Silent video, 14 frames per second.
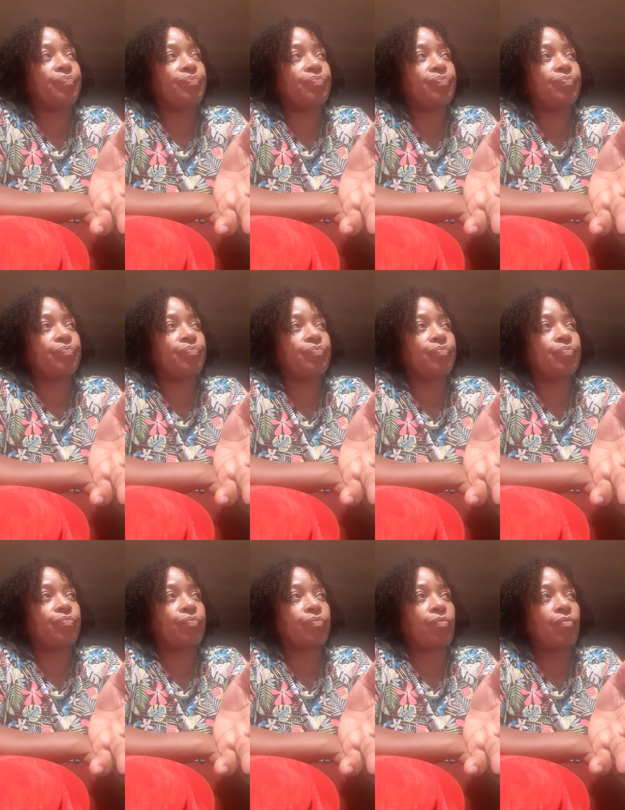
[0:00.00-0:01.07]

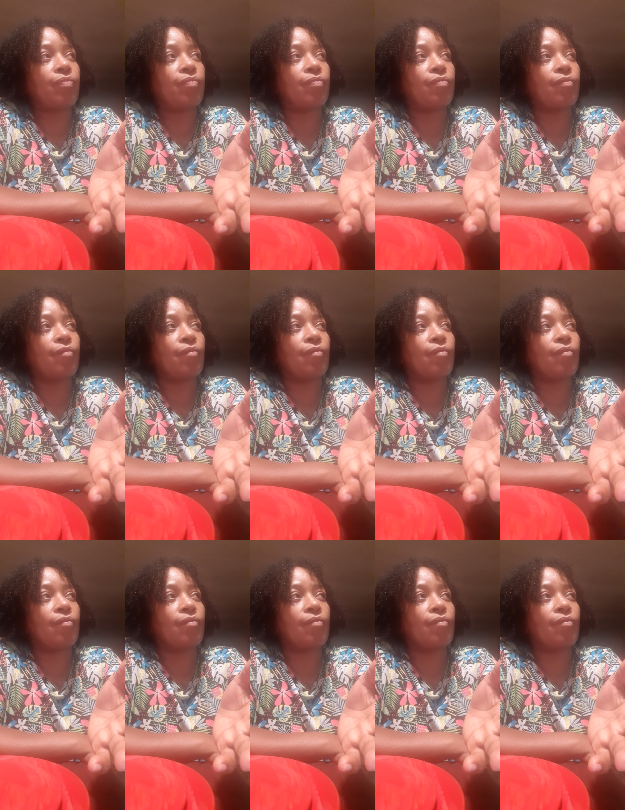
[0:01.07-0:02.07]
Nobody speaks.